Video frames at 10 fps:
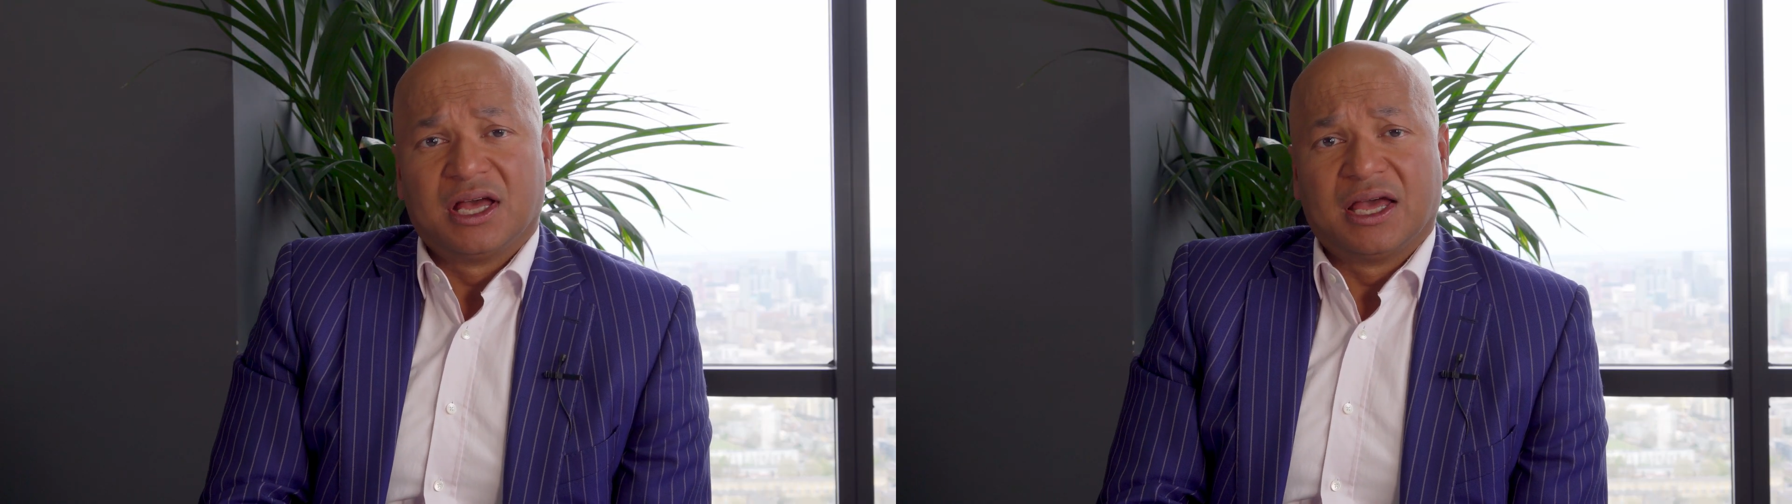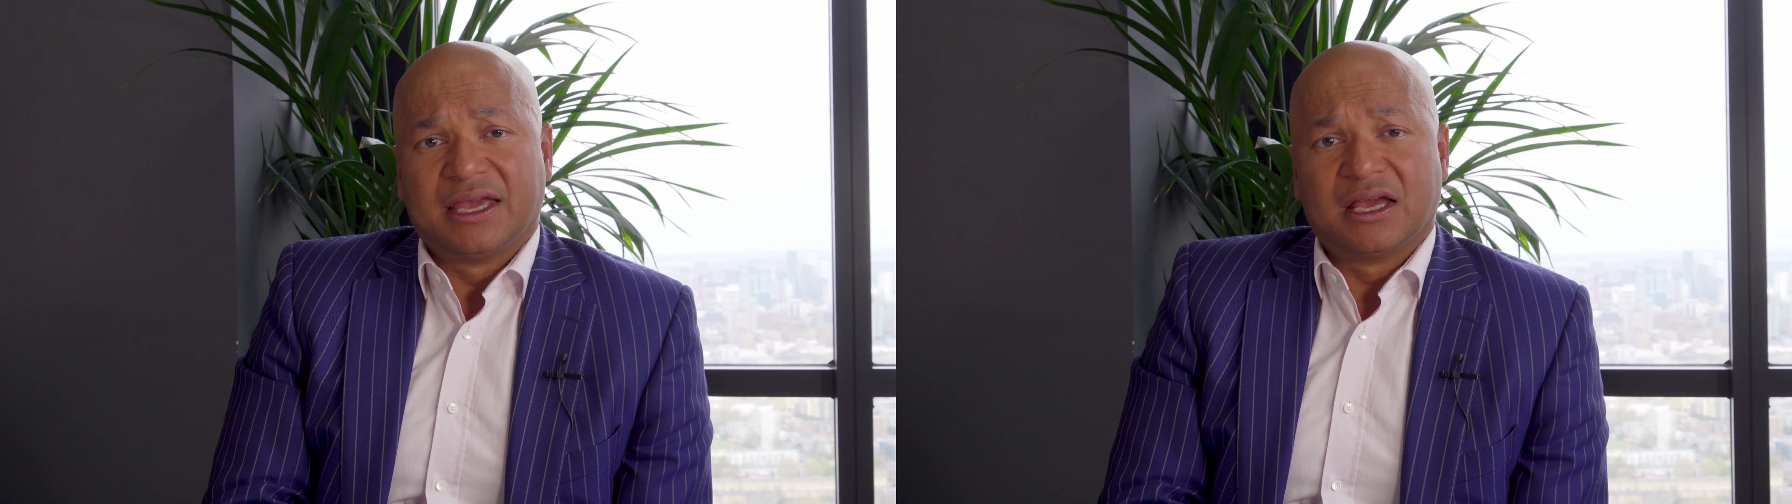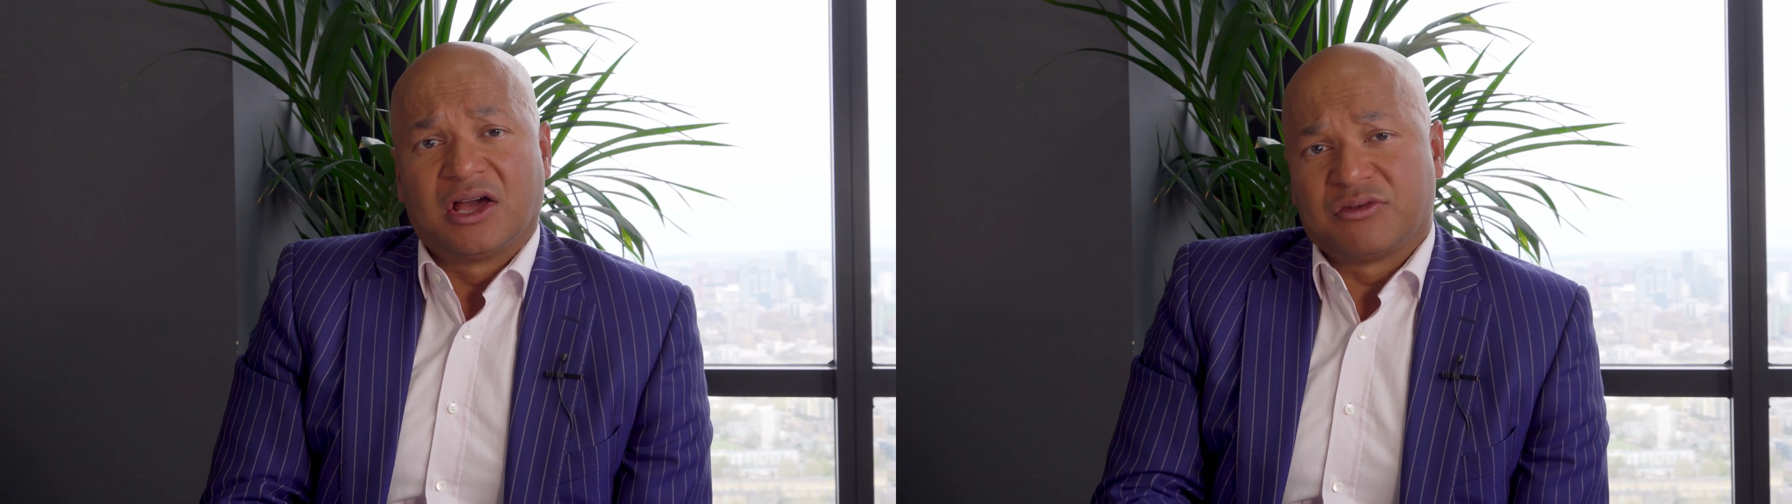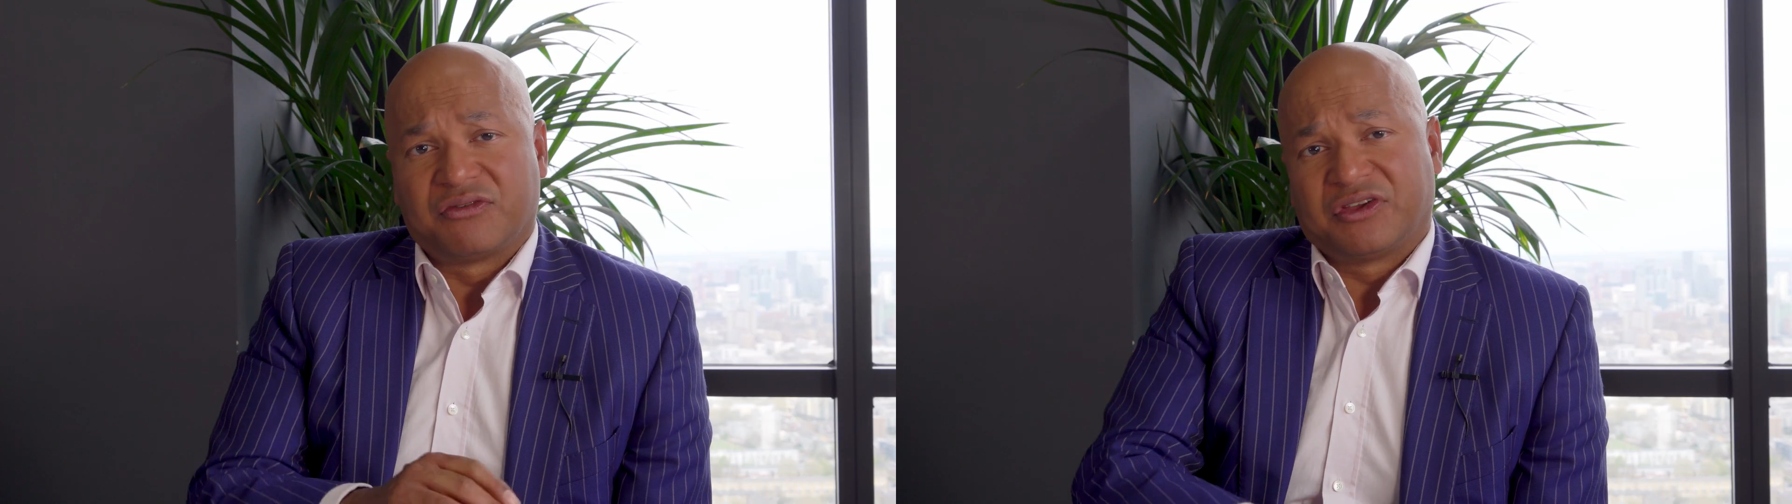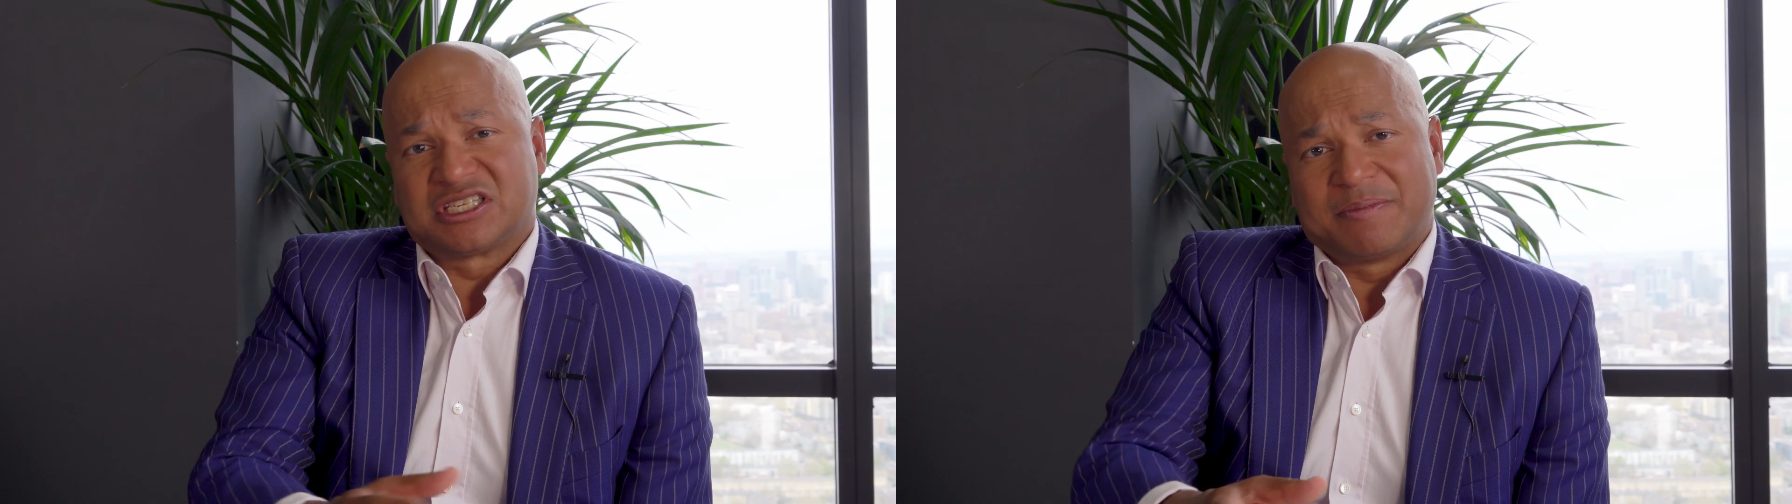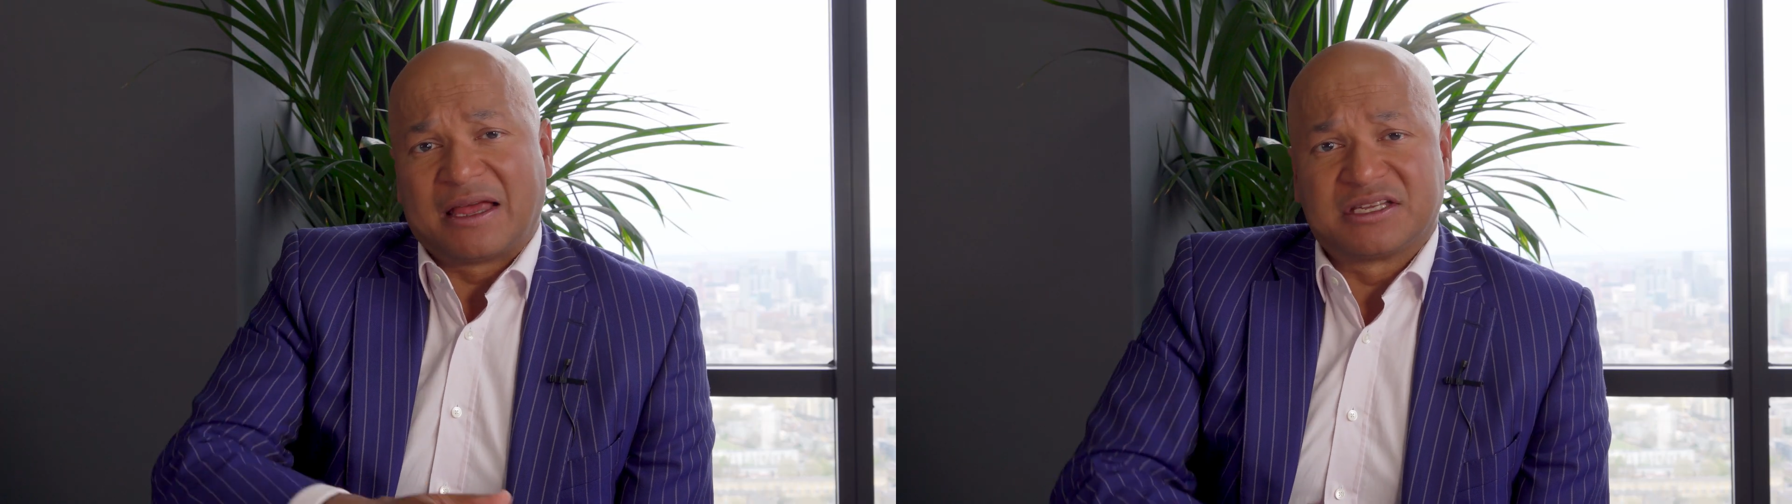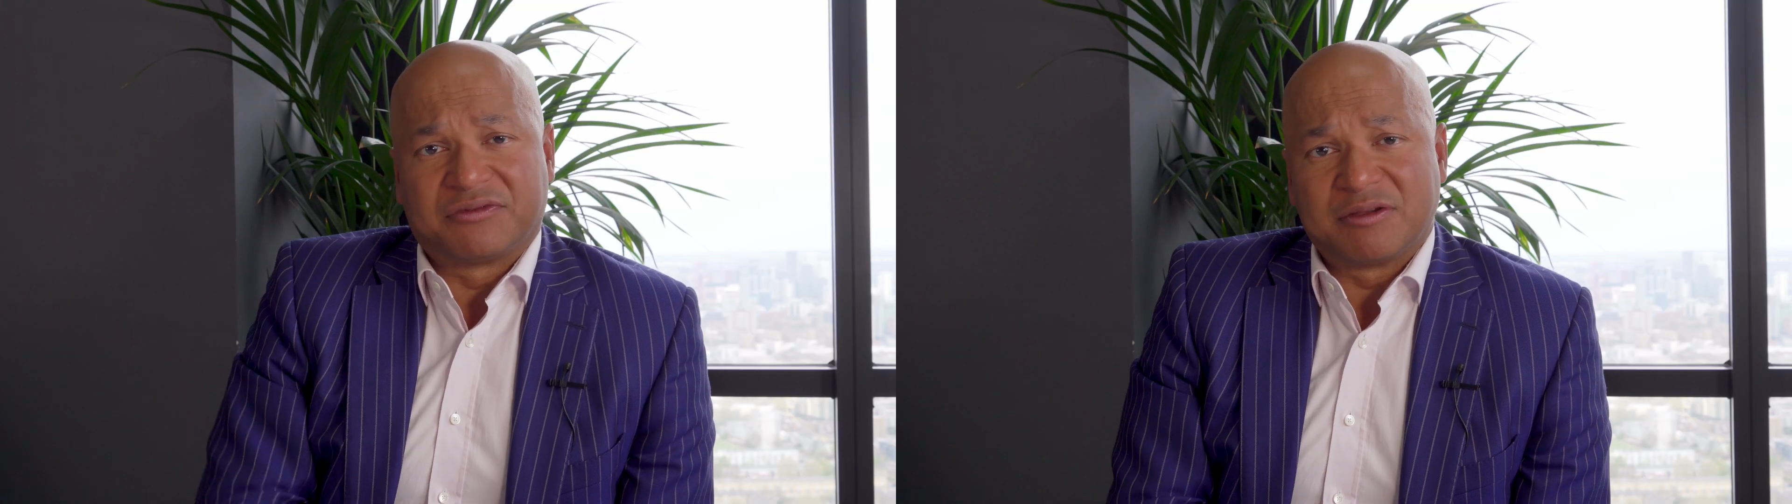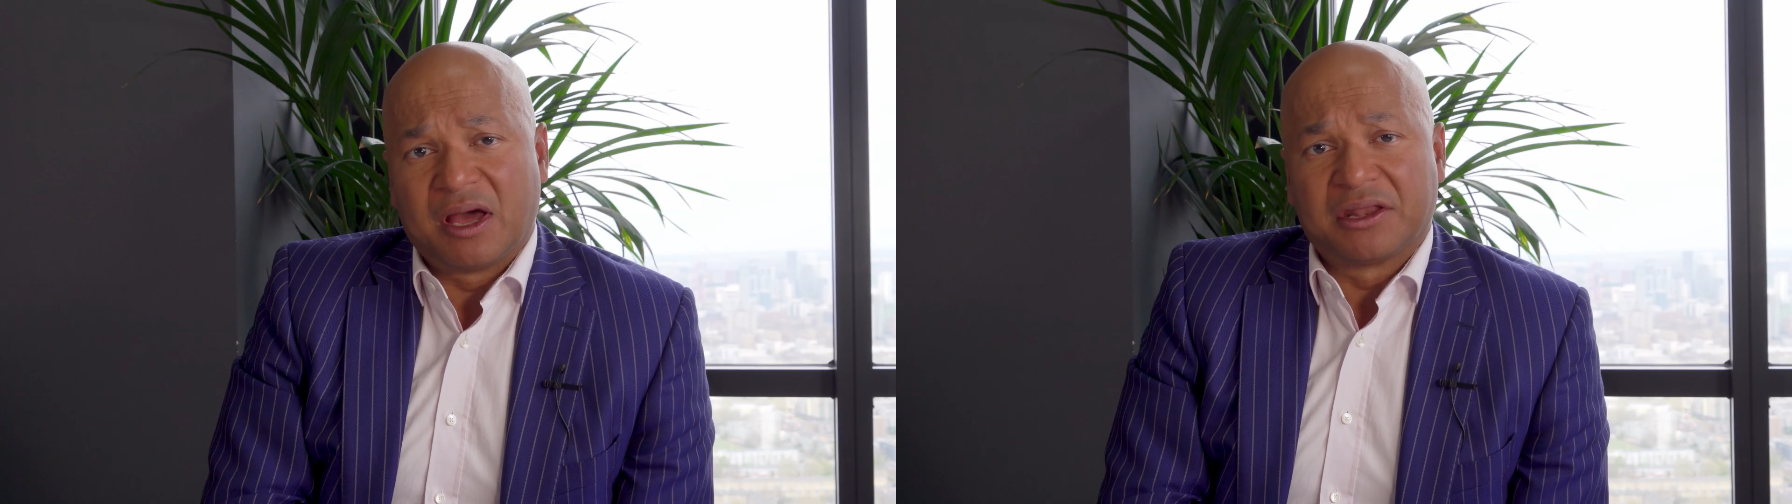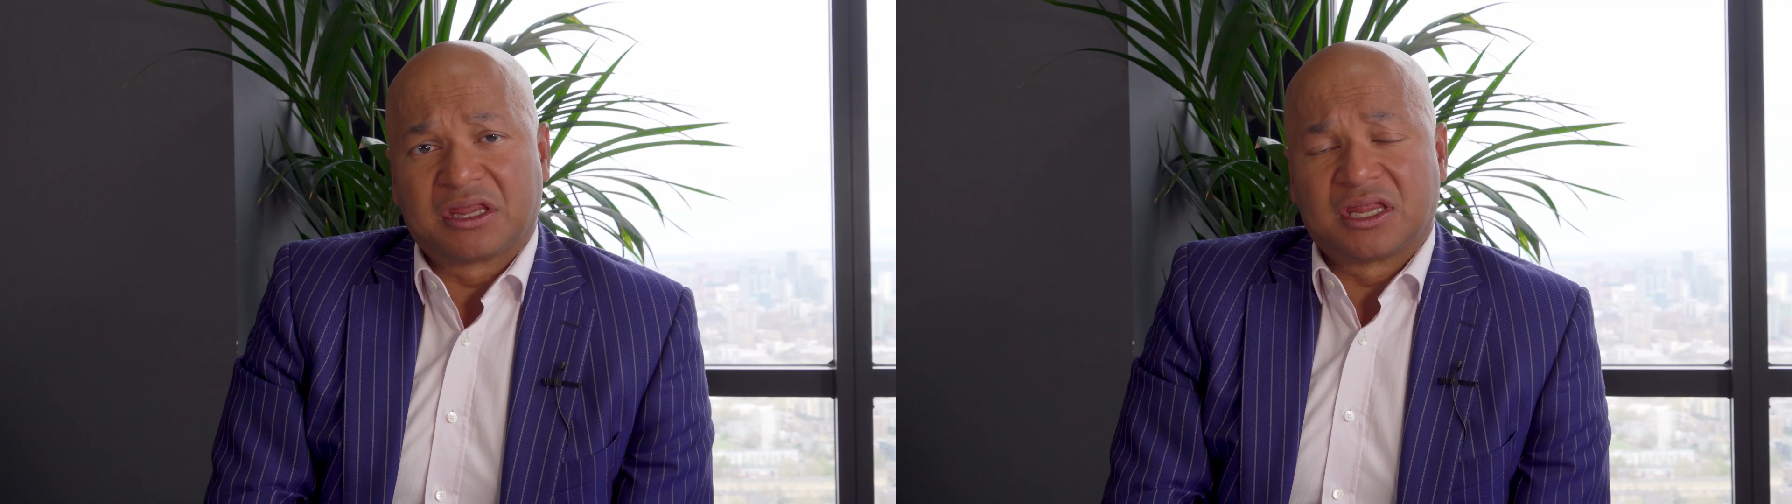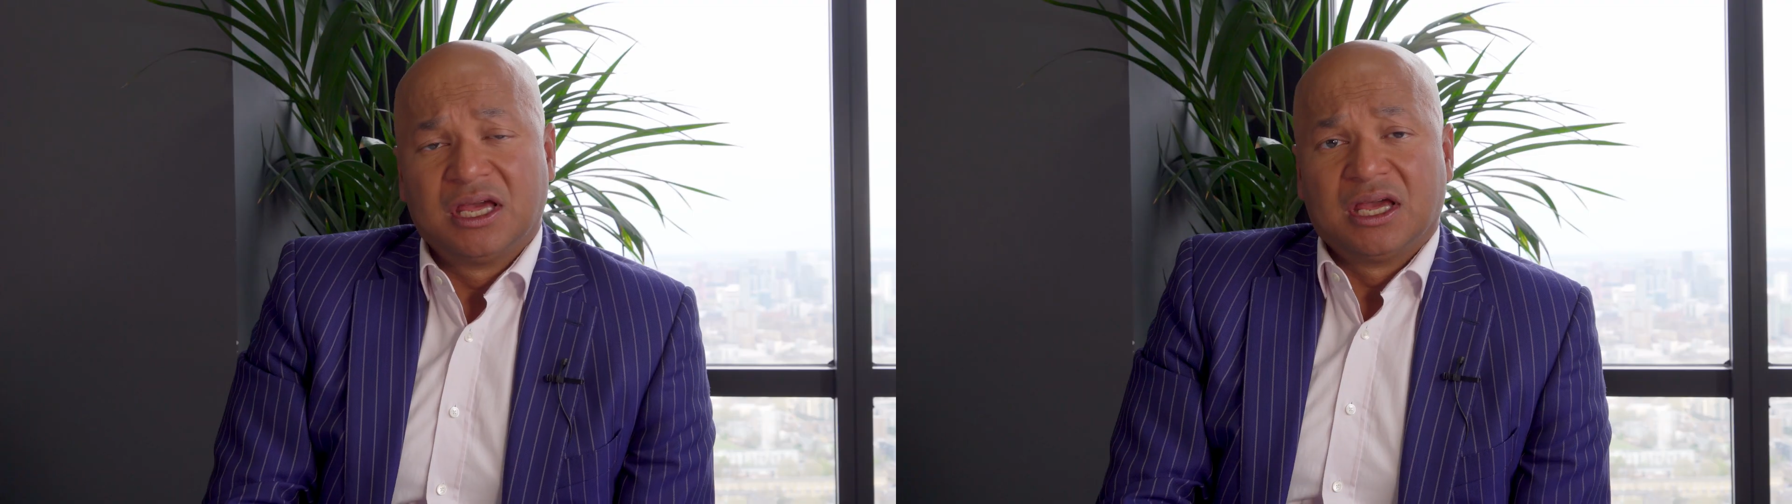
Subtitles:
either a fixed amount every month,